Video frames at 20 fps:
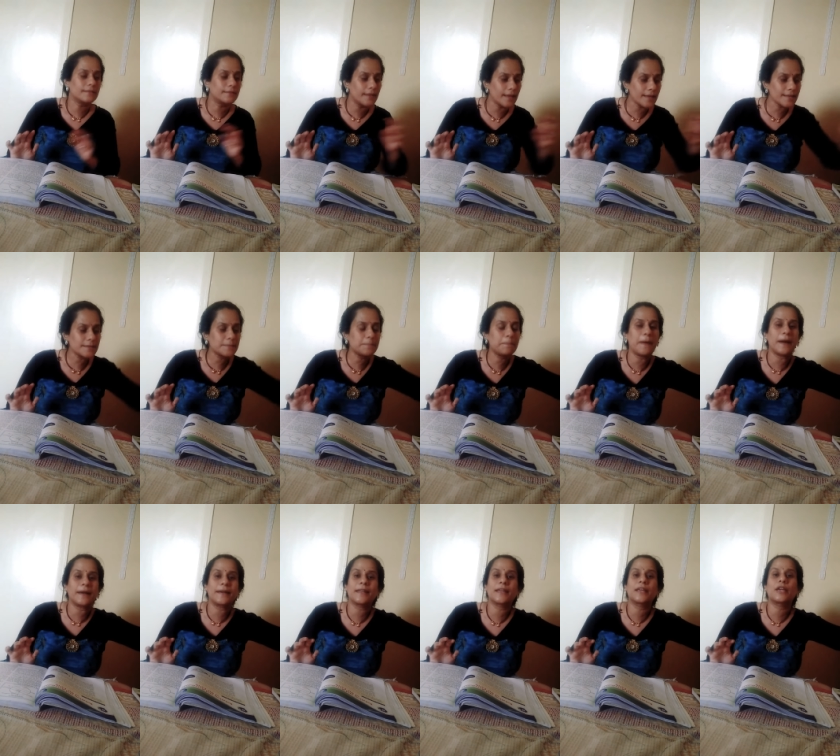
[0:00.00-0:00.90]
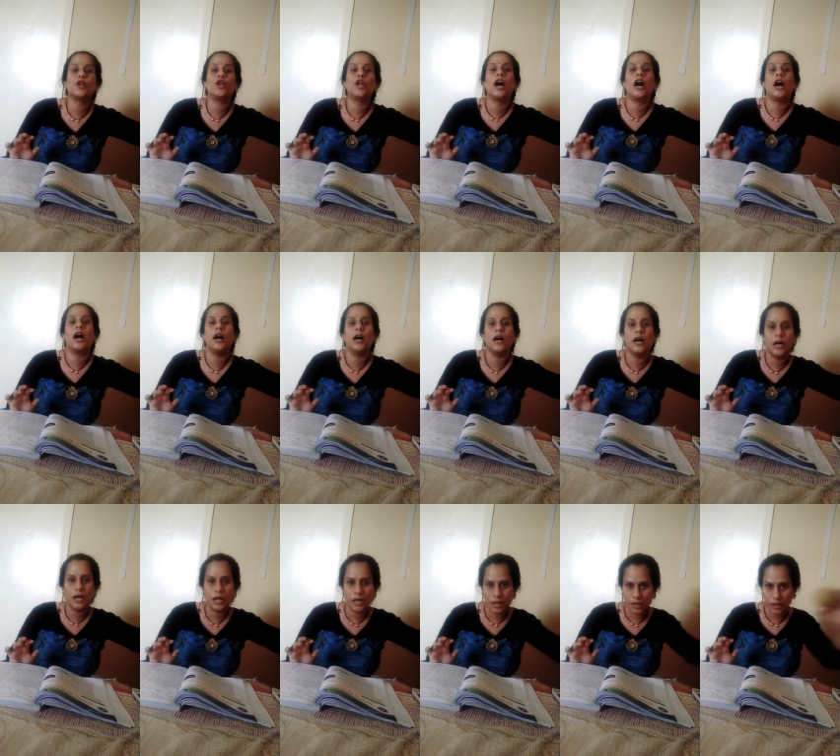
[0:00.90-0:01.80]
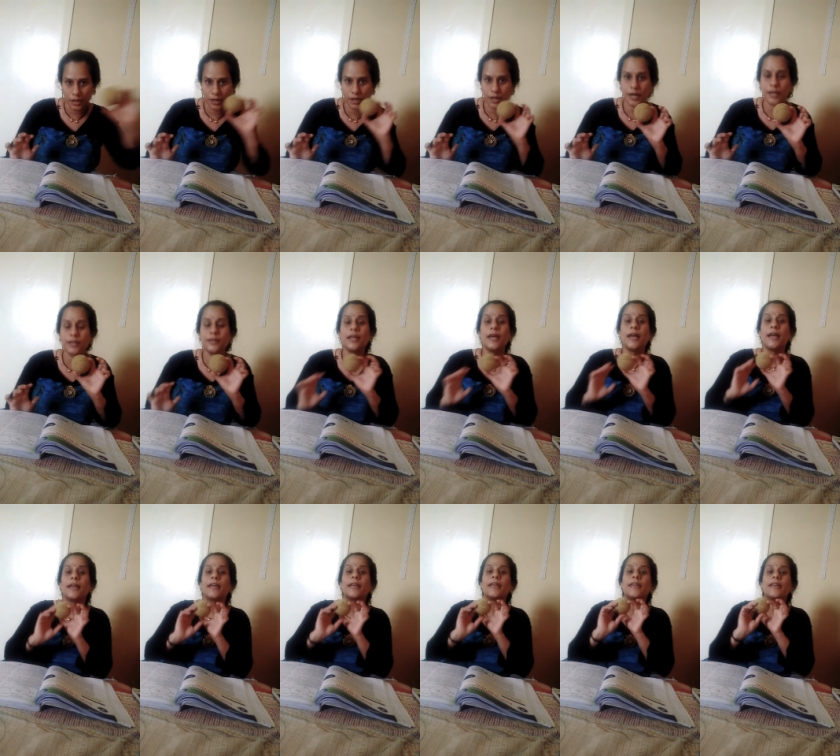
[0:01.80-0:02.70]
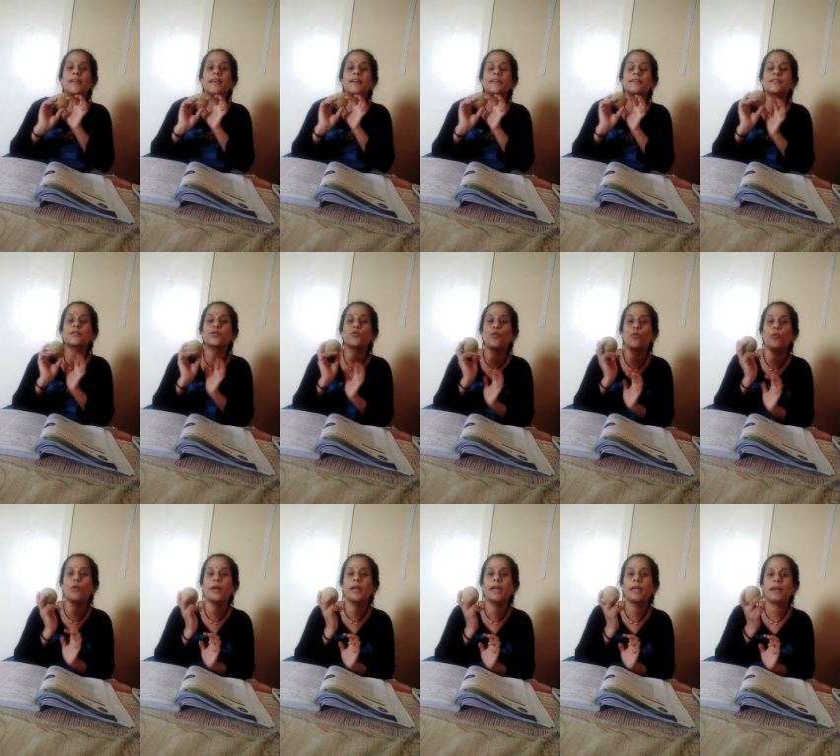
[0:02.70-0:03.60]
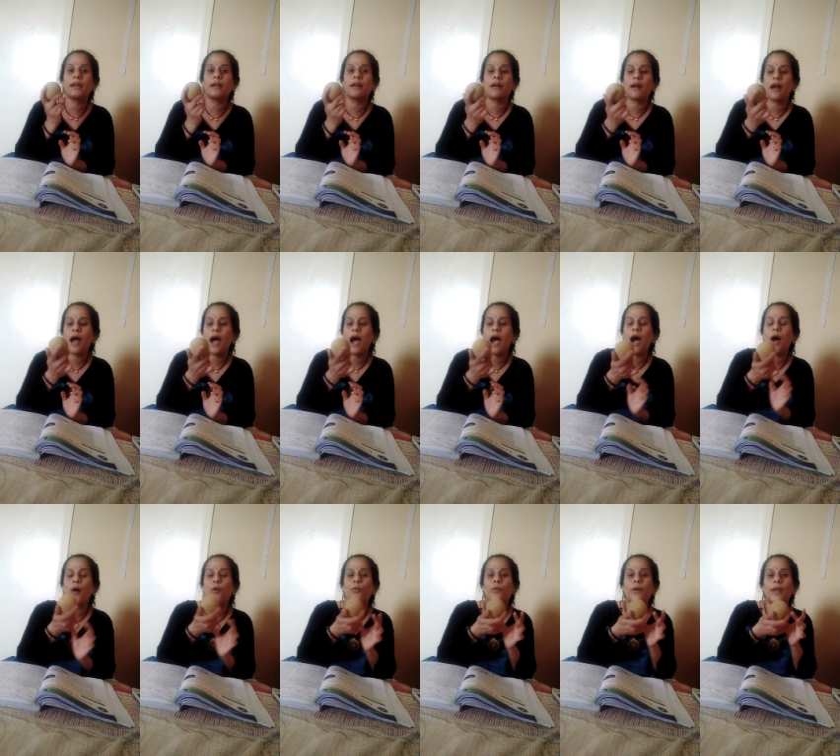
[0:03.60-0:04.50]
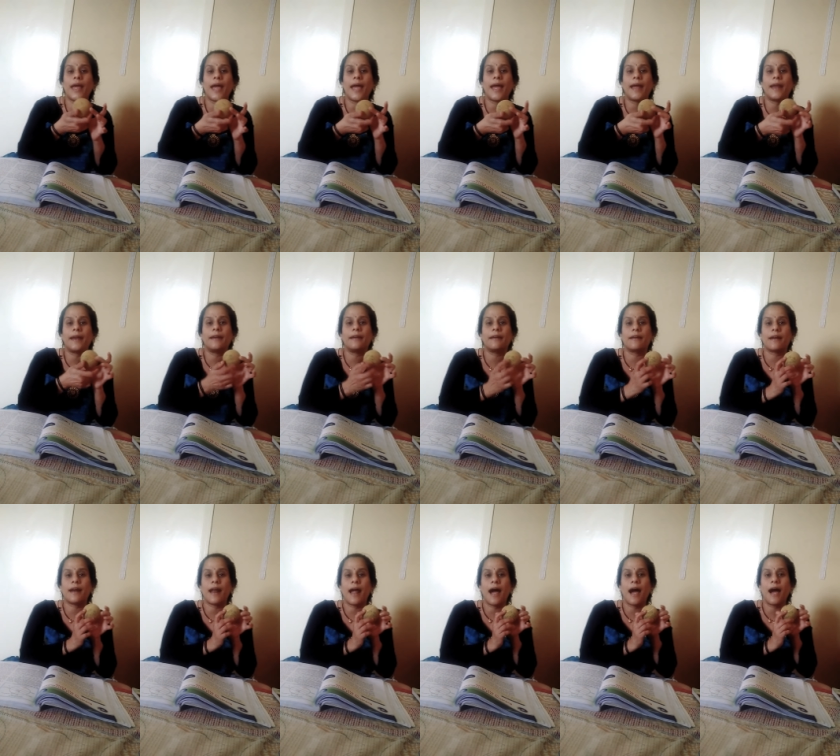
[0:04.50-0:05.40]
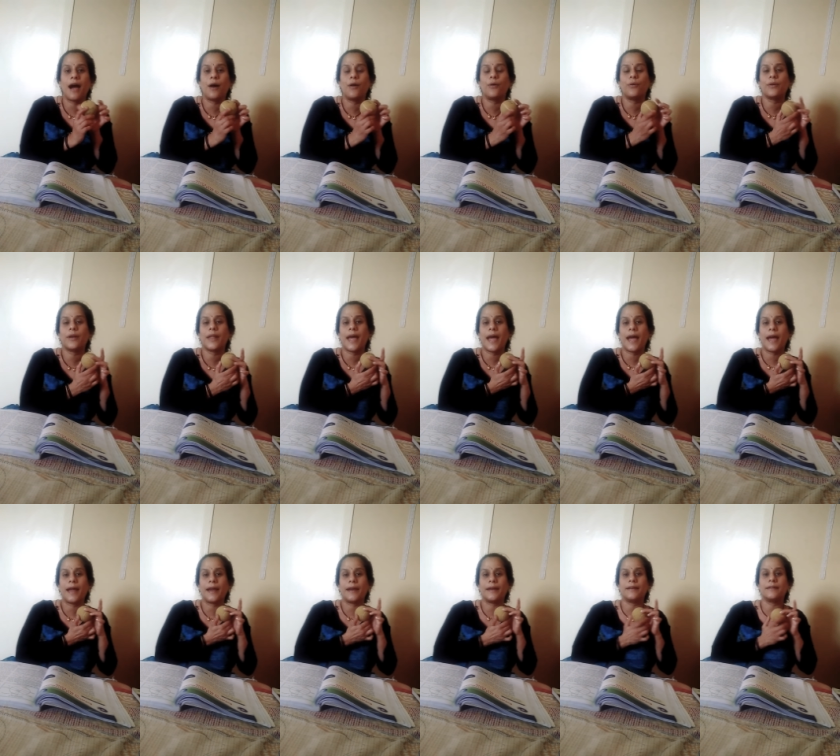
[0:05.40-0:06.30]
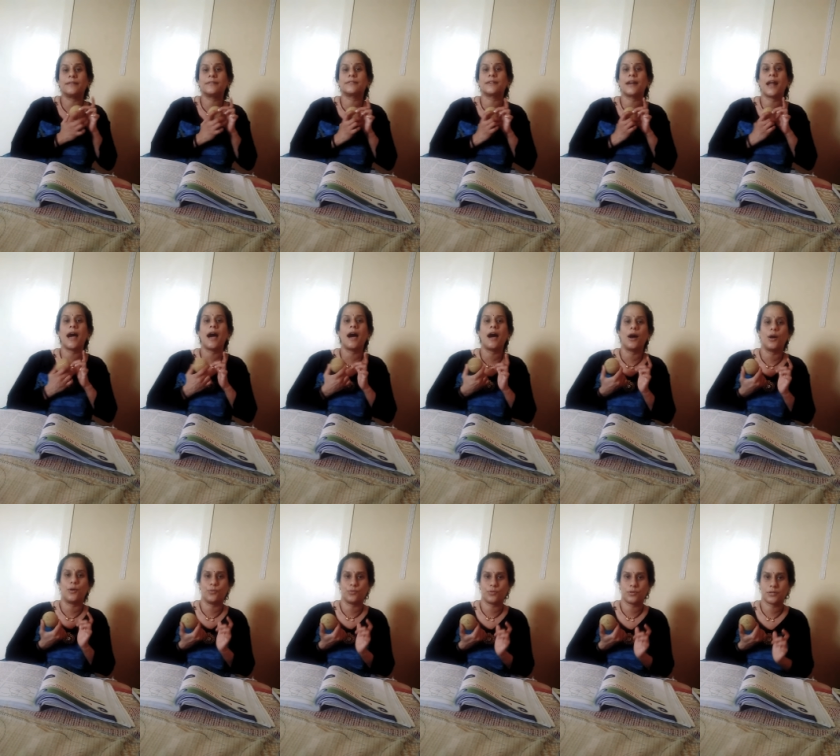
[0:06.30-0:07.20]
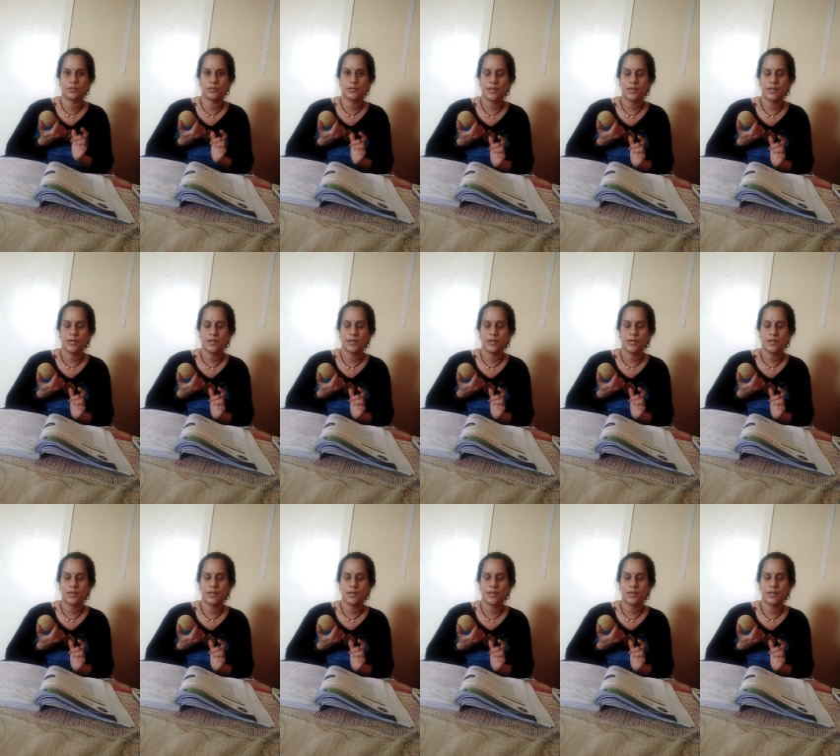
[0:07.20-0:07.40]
This particular earth is going round and round and round,